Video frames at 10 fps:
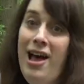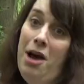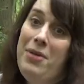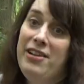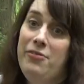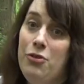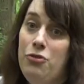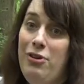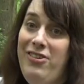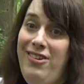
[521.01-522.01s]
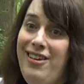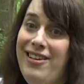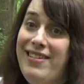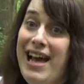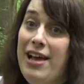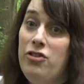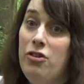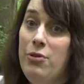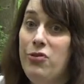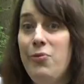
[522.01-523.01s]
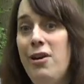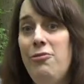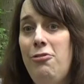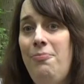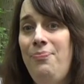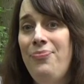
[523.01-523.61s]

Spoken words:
I'm active on Twitter as @ZoeSurvival.